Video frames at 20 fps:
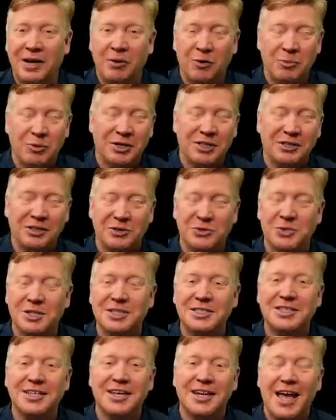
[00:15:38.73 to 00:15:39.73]
we're pretty close. We
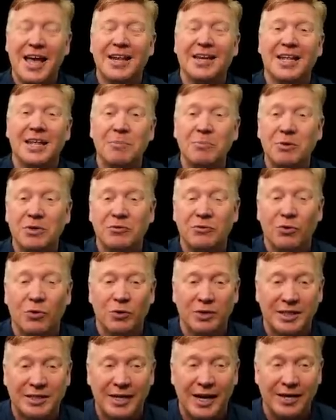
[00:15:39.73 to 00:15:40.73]
just need to add an input for
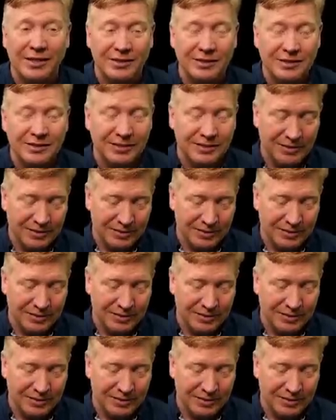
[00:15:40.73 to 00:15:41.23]
the title.